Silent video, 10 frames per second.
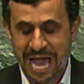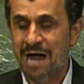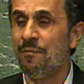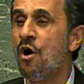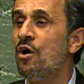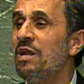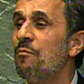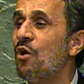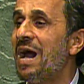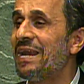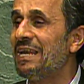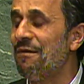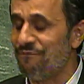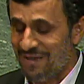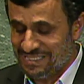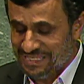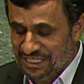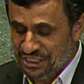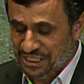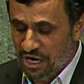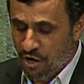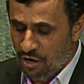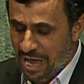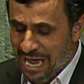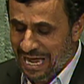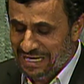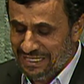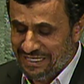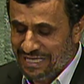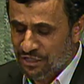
for the unfavorable conditions prevailing